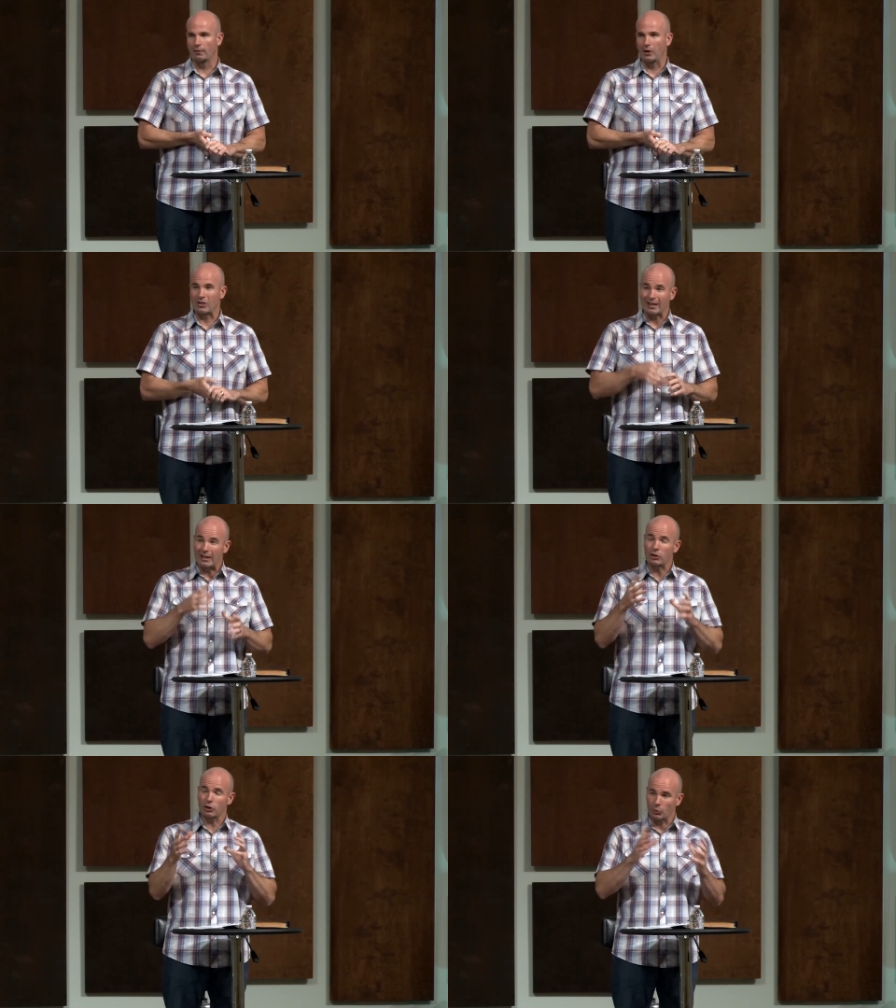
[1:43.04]
There's at
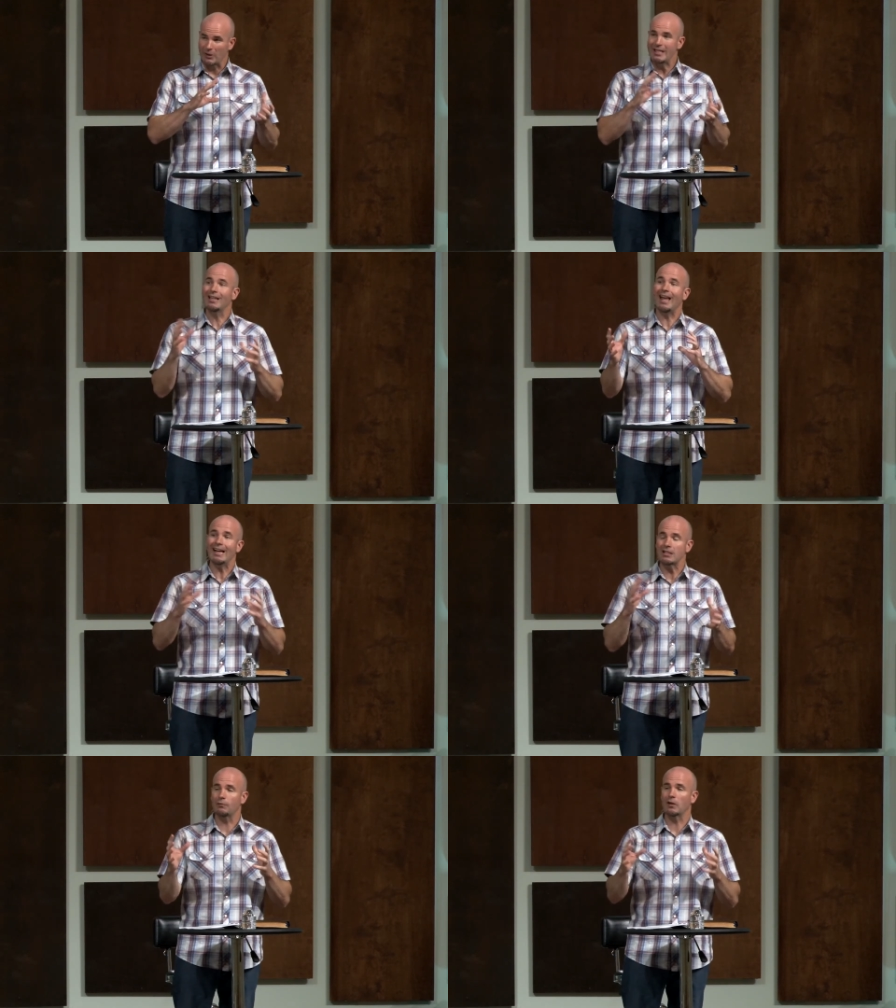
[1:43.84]
least three
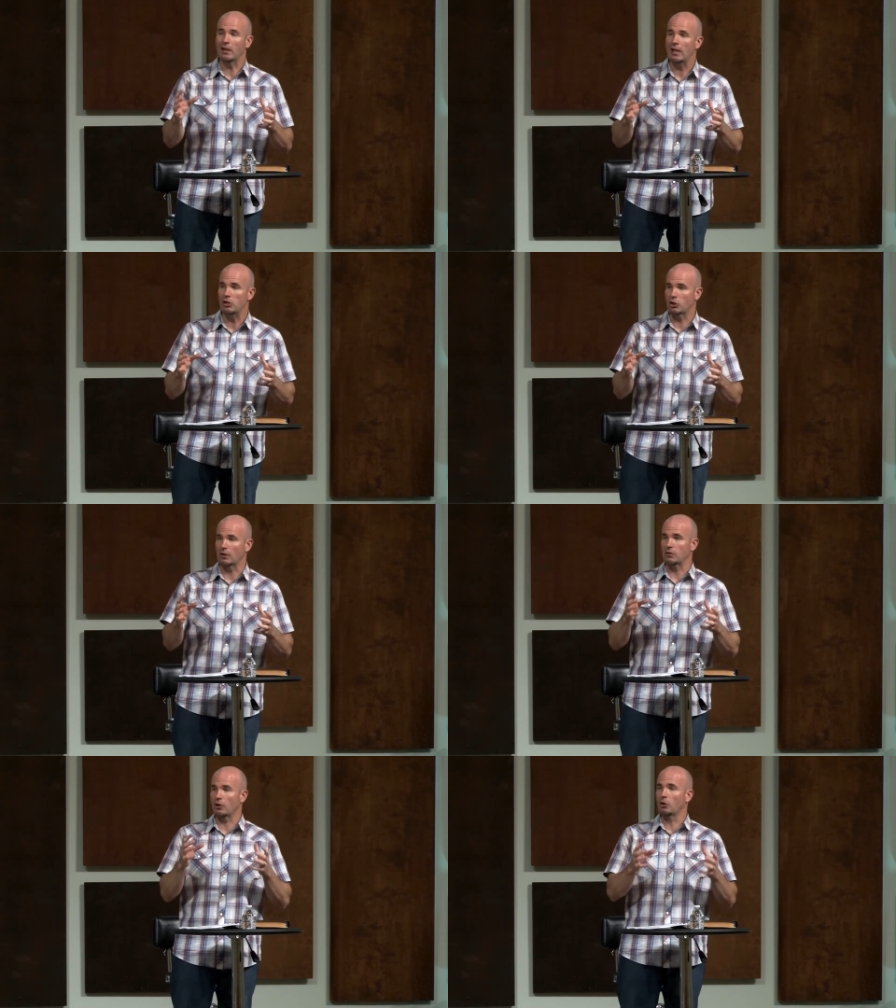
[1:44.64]

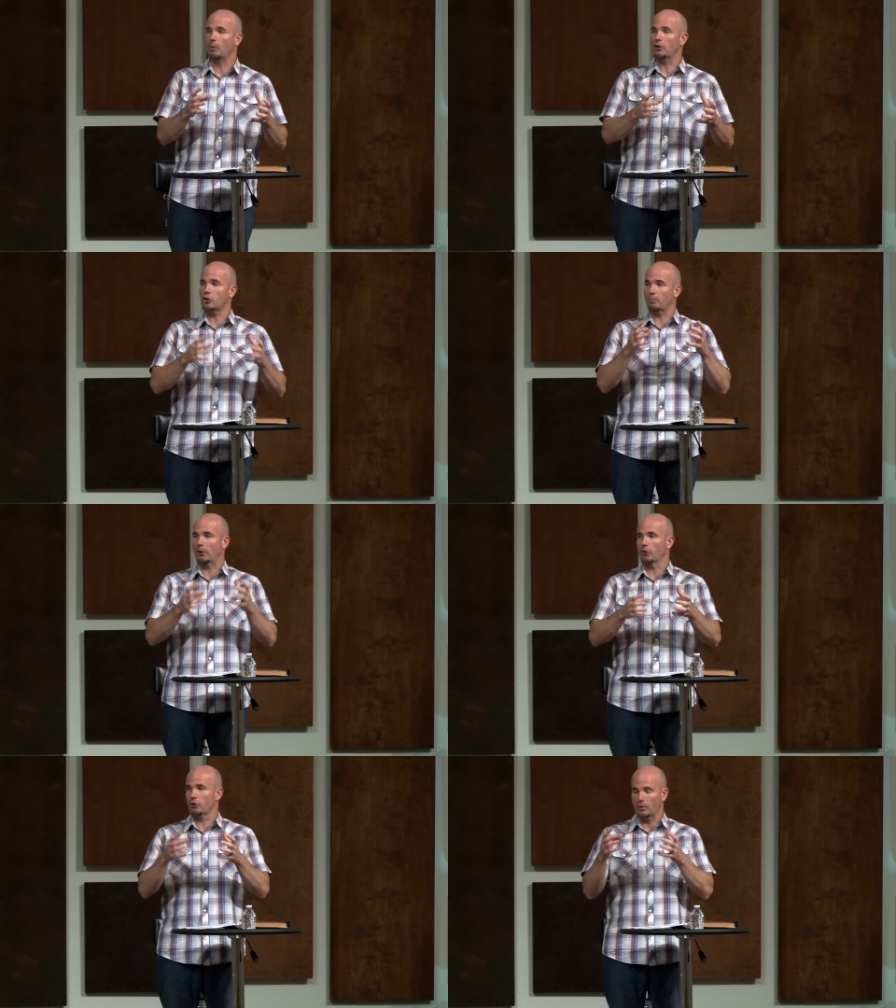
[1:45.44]
classifications under which
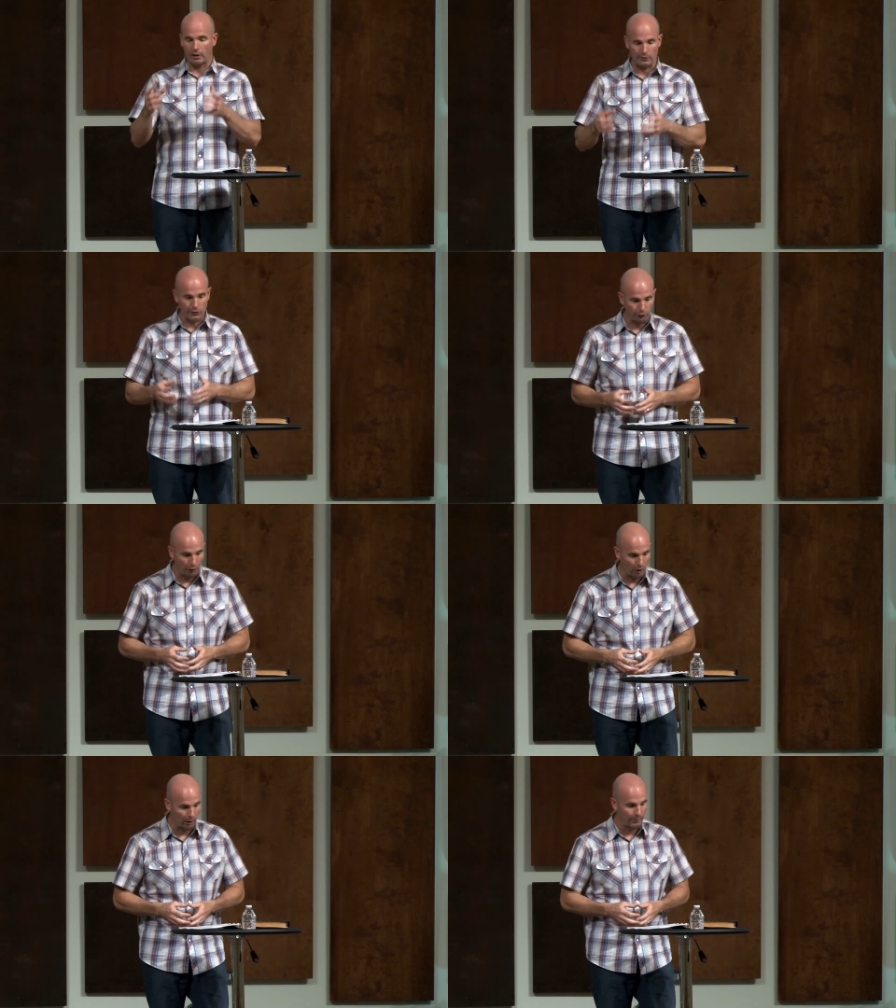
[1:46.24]
spiritual gifts
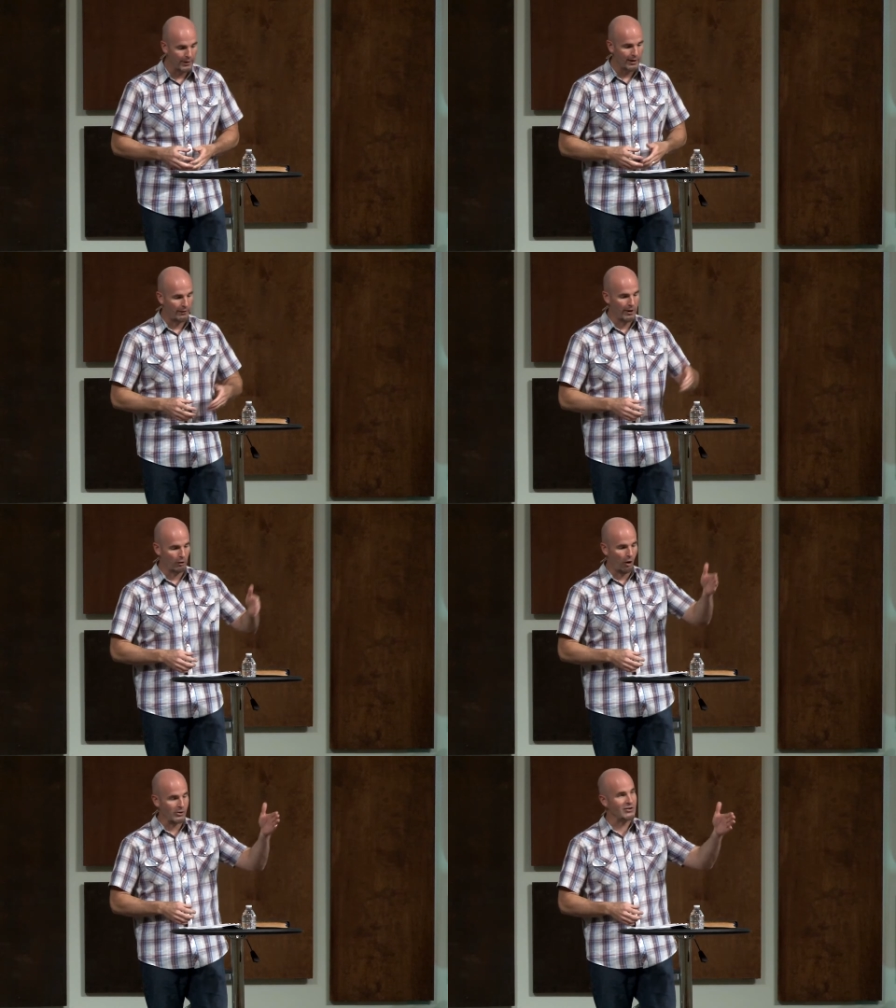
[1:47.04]
fall
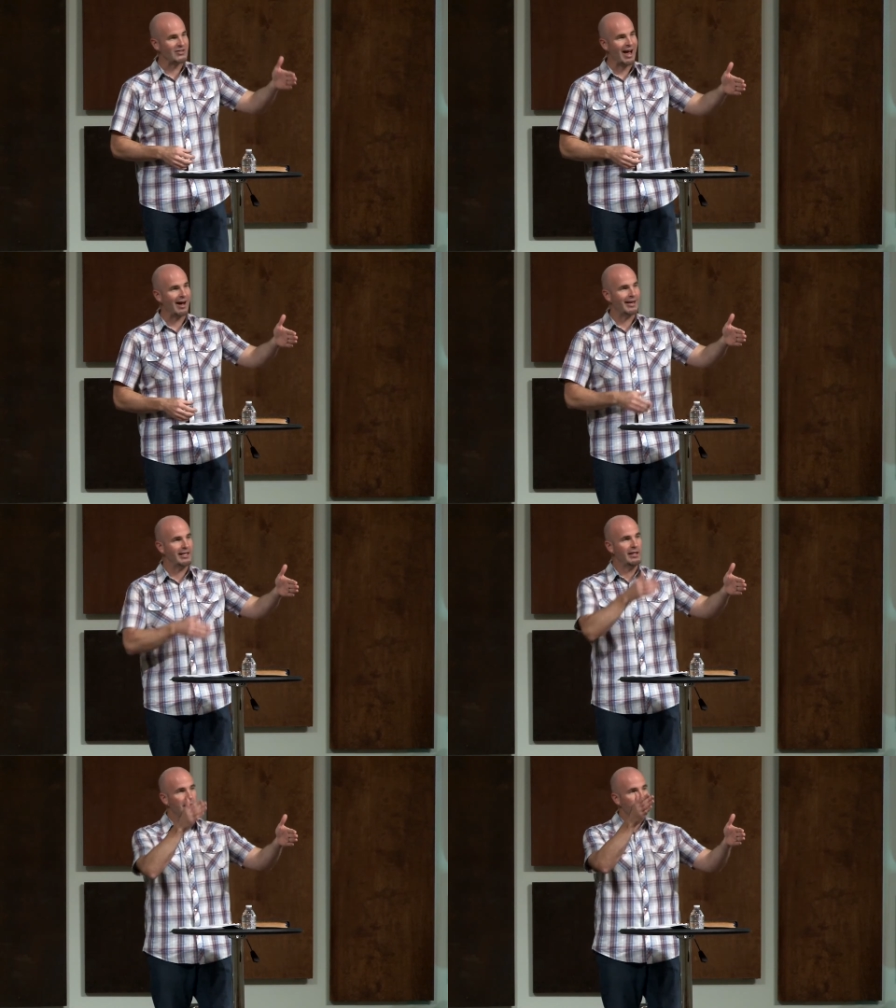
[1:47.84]
there are
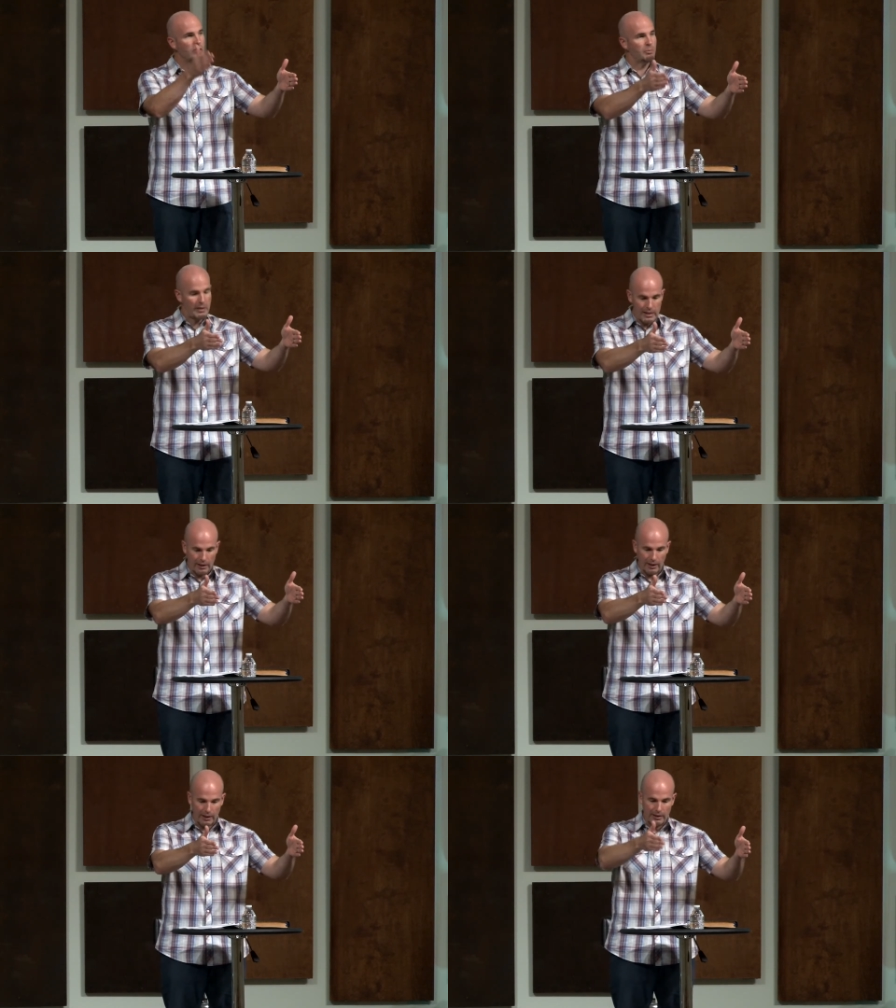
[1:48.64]
sign,
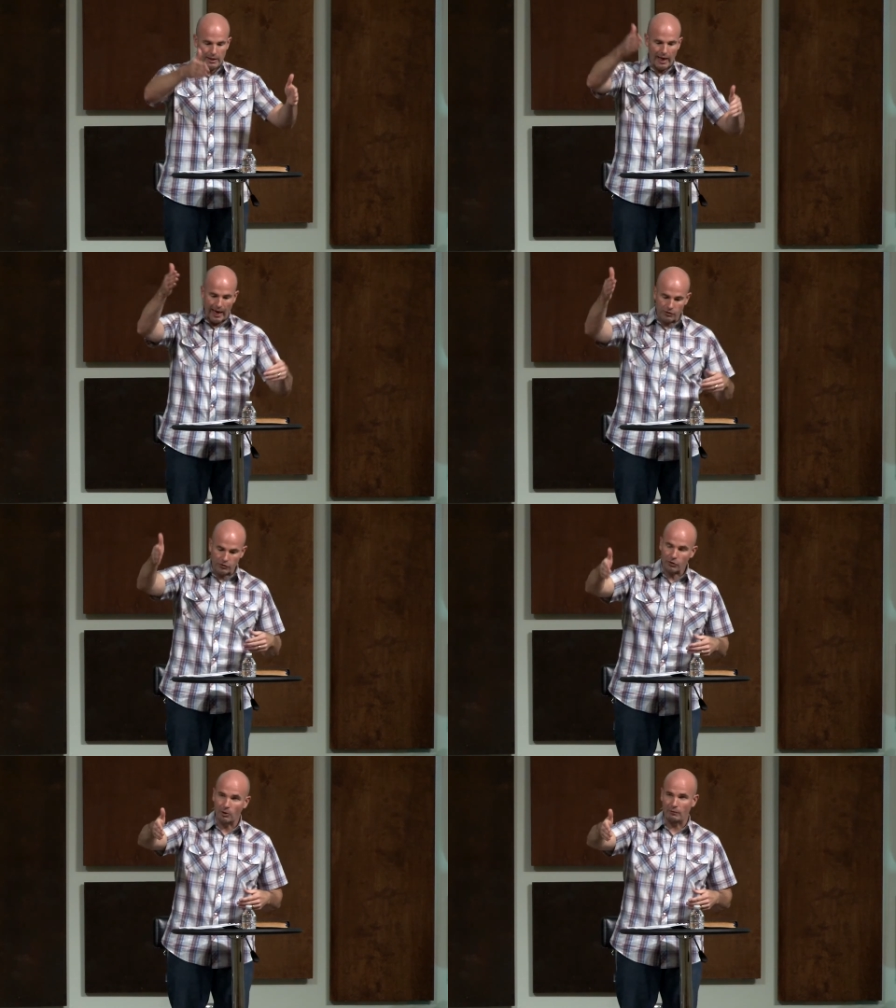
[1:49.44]
speaking, and
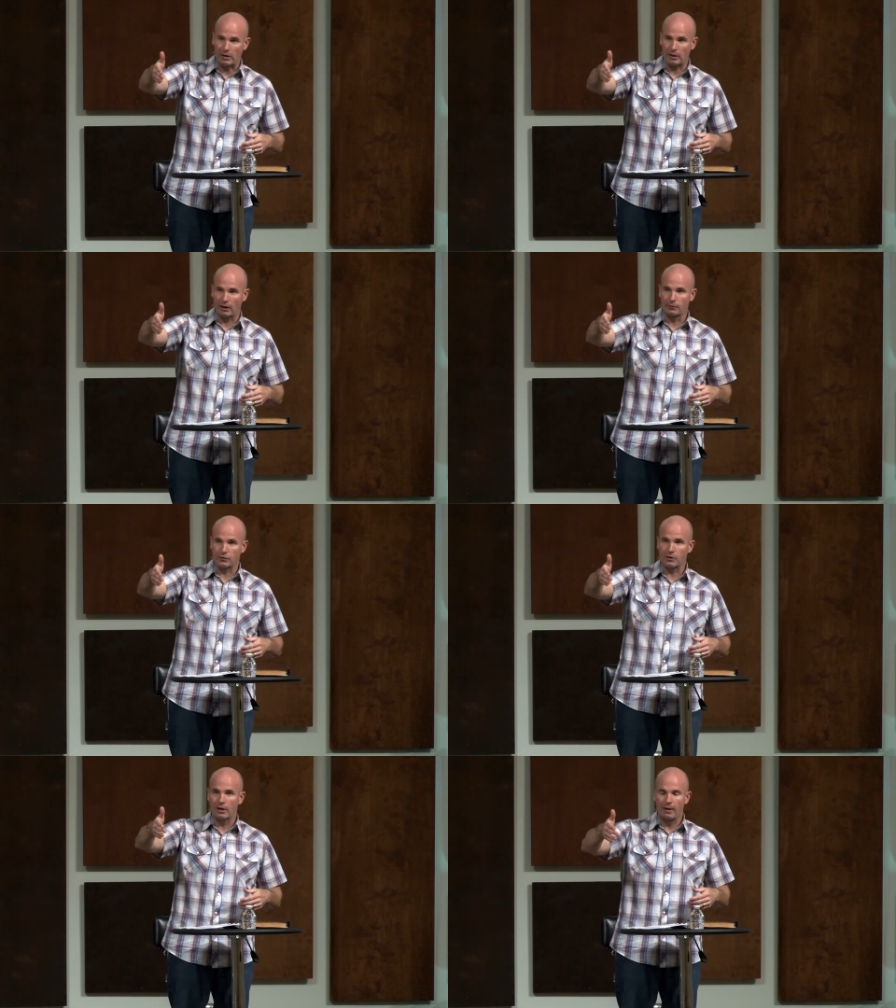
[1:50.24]
serving
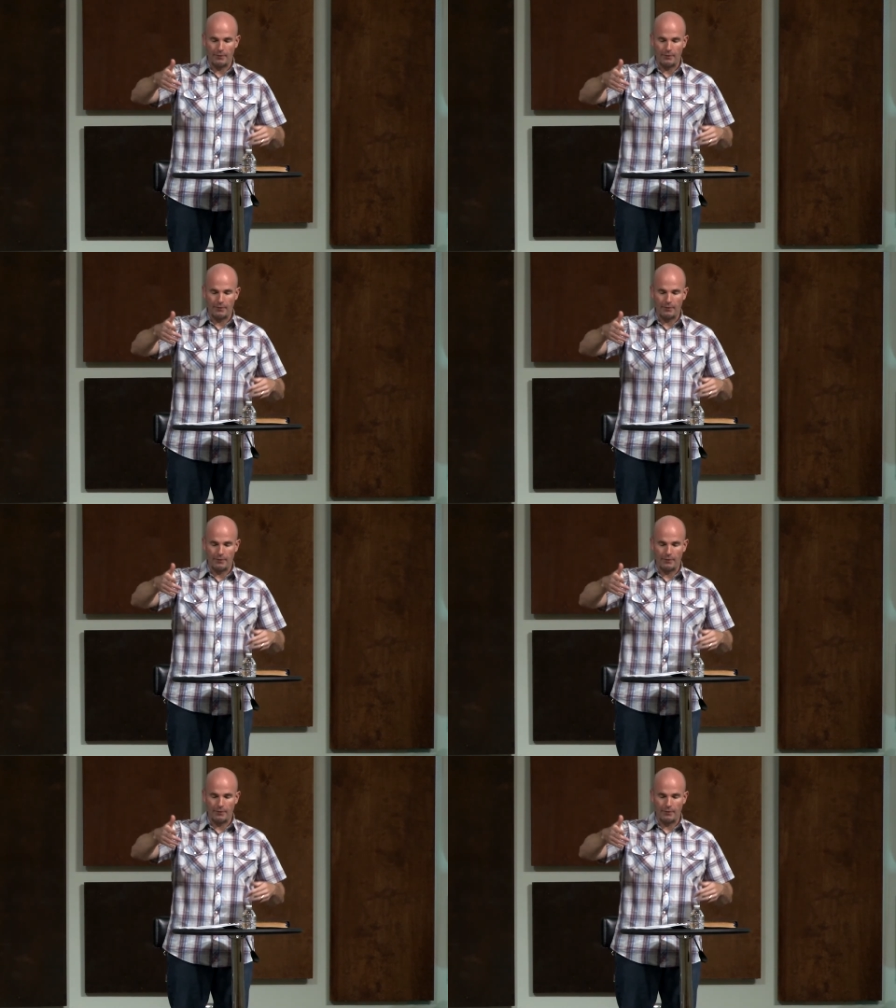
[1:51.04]
gifts.